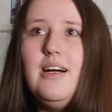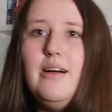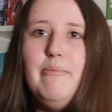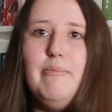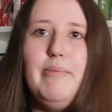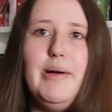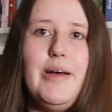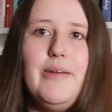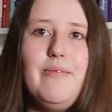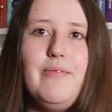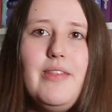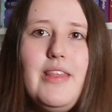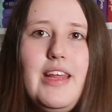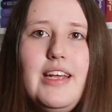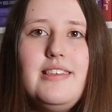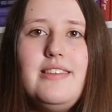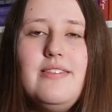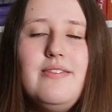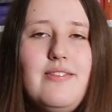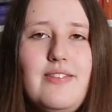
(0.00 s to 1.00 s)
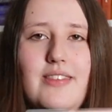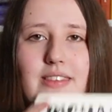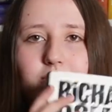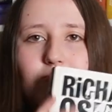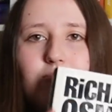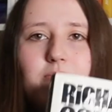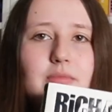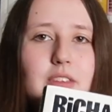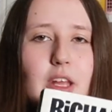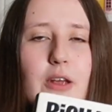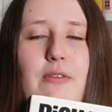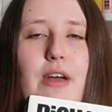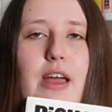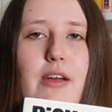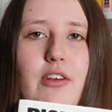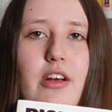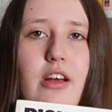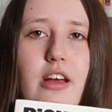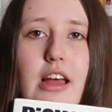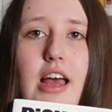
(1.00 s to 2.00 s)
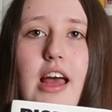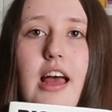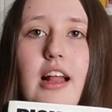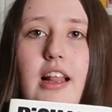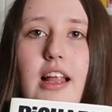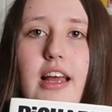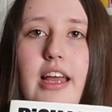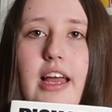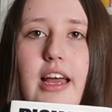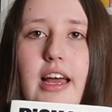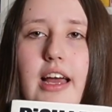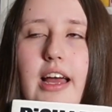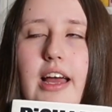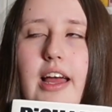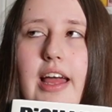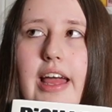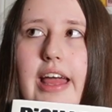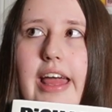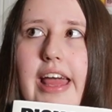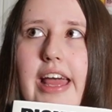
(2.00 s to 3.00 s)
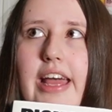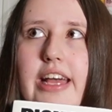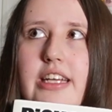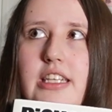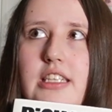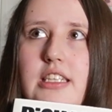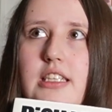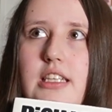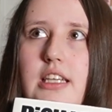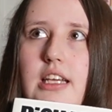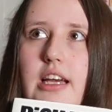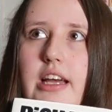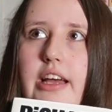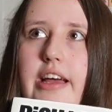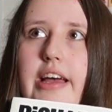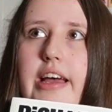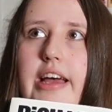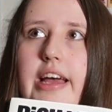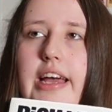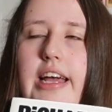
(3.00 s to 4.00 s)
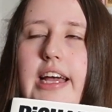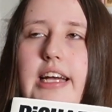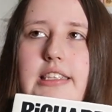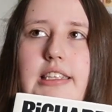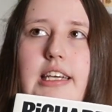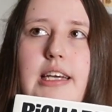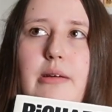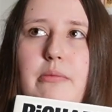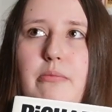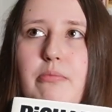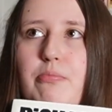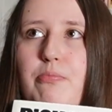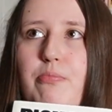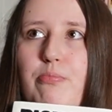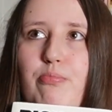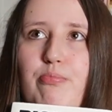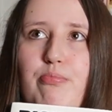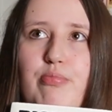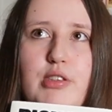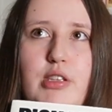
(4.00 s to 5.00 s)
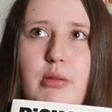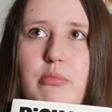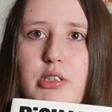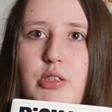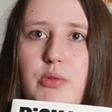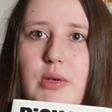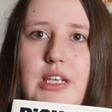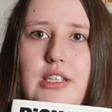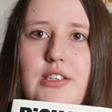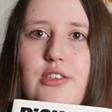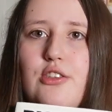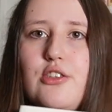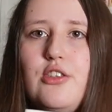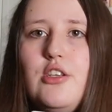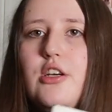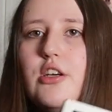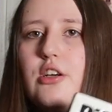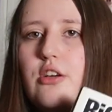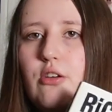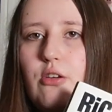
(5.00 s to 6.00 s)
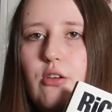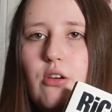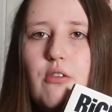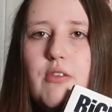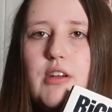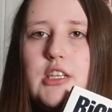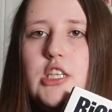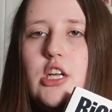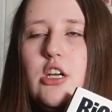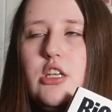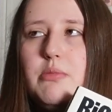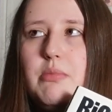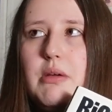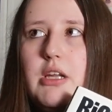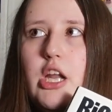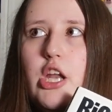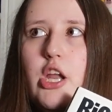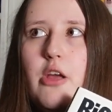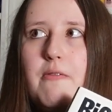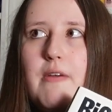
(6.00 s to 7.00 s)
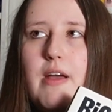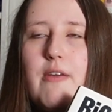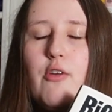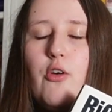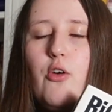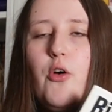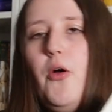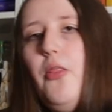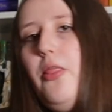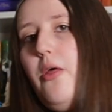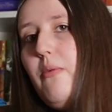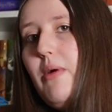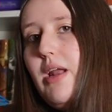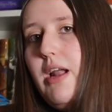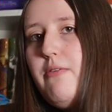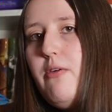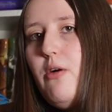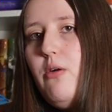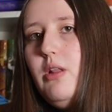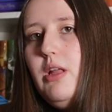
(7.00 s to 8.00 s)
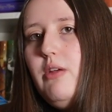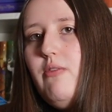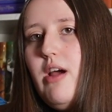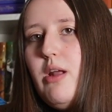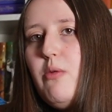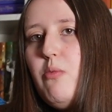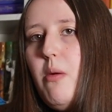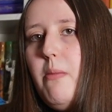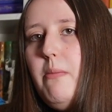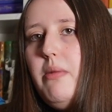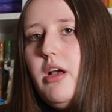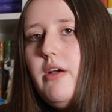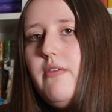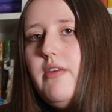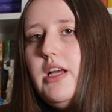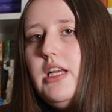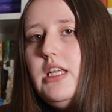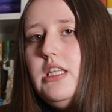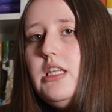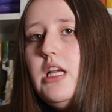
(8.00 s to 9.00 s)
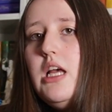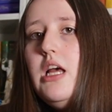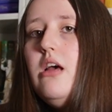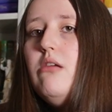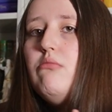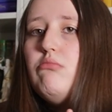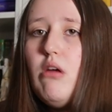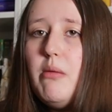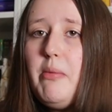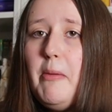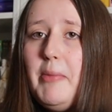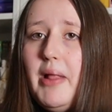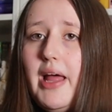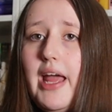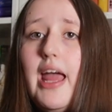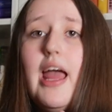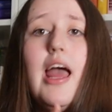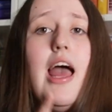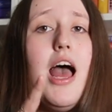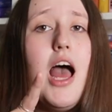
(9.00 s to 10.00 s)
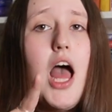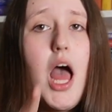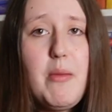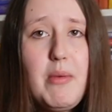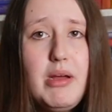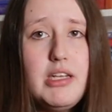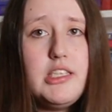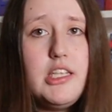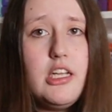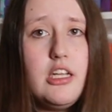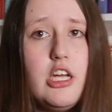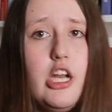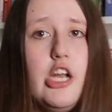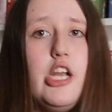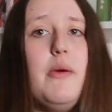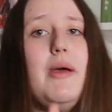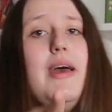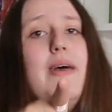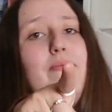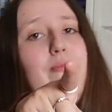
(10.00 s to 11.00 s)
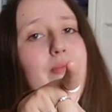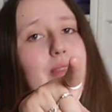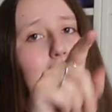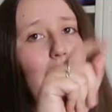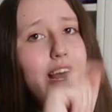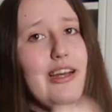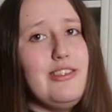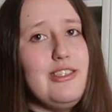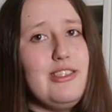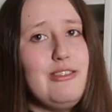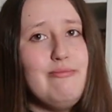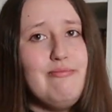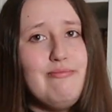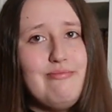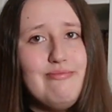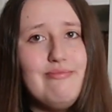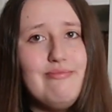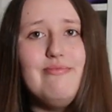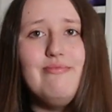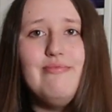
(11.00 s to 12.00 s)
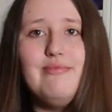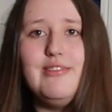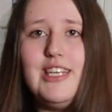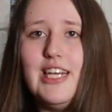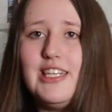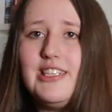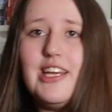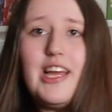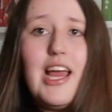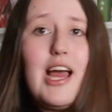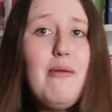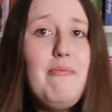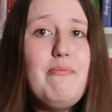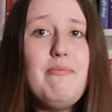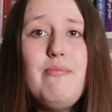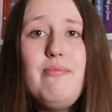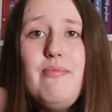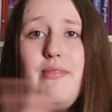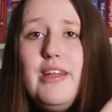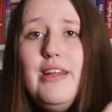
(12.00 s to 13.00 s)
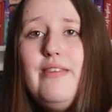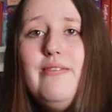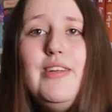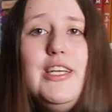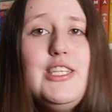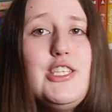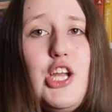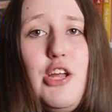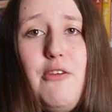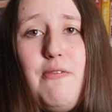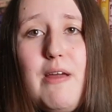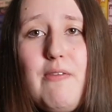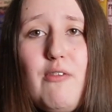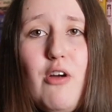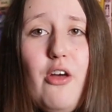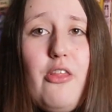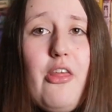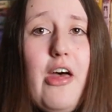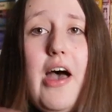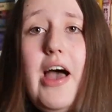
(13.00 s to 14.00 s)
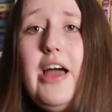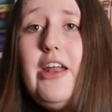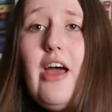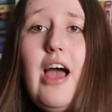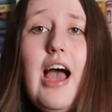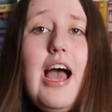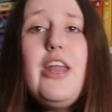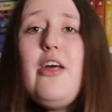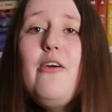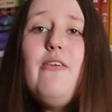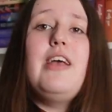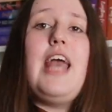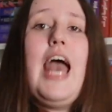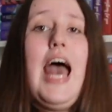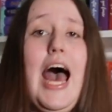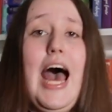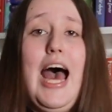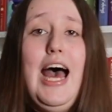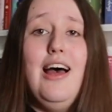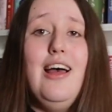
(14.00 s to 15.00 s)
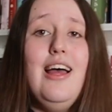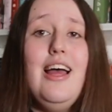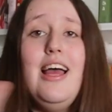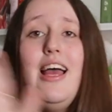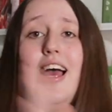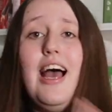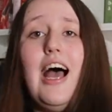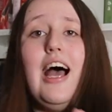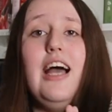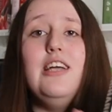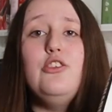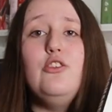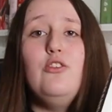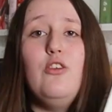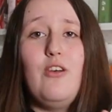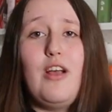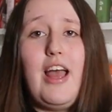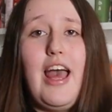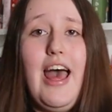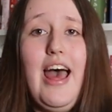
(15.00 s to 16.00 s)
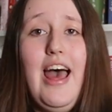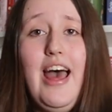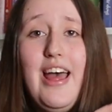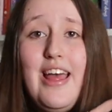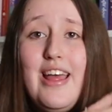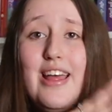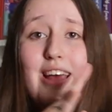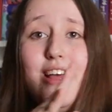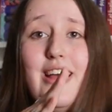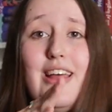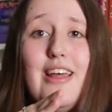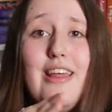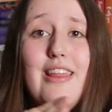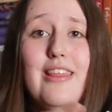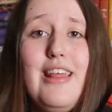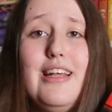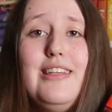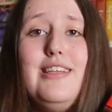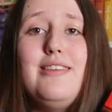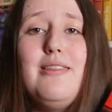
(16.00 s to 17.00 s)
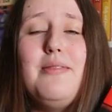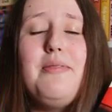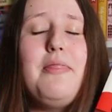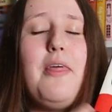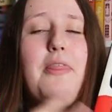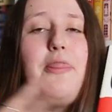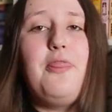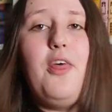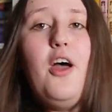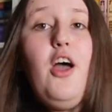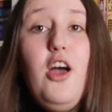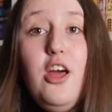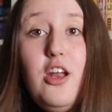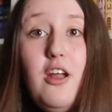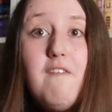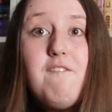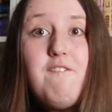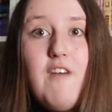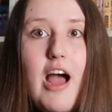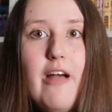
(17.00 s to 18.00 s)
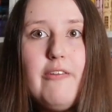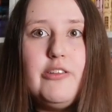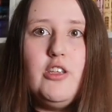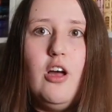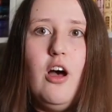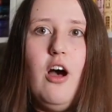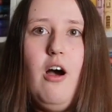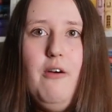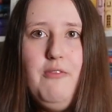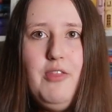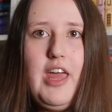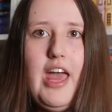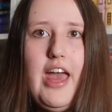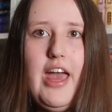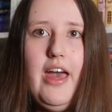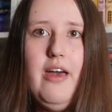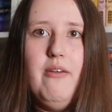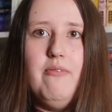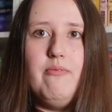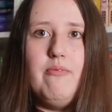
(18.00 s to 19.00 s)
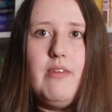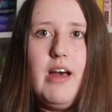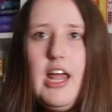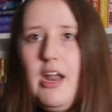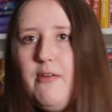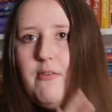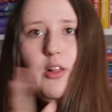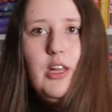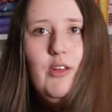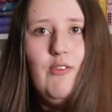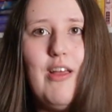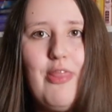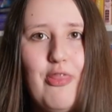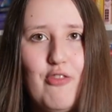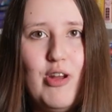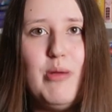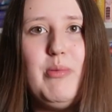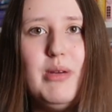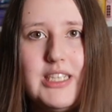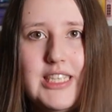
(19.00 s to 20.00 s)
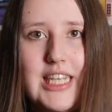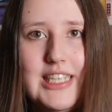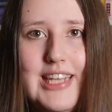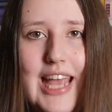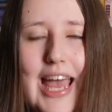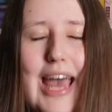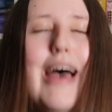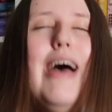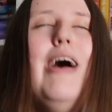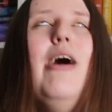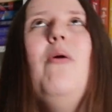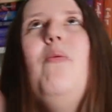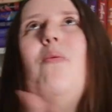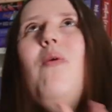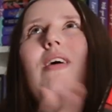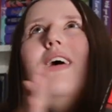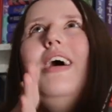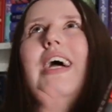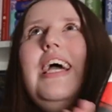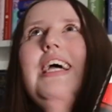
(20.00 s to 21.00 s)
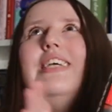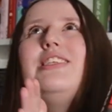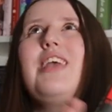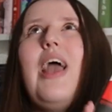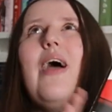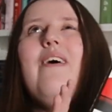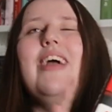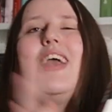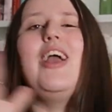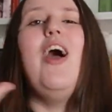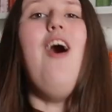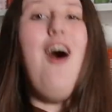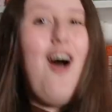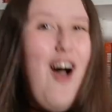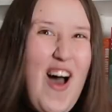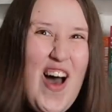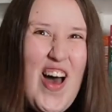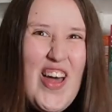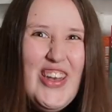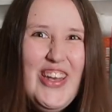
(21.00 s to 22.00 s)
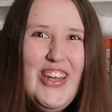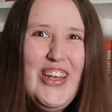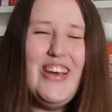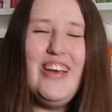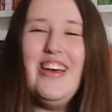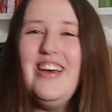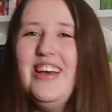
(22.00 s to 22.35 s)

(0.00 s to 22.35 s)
But this new favourite, like, is it presumptuous to call Richard Osman a new favourite author when I've only read one book of his? Probably. Am I still gonna do it? Yes. Yes, I am. He's a new favourite author. I don't care. I do not care. This is the third 5-star of the year, and I've only read 3 books this year. What is going on?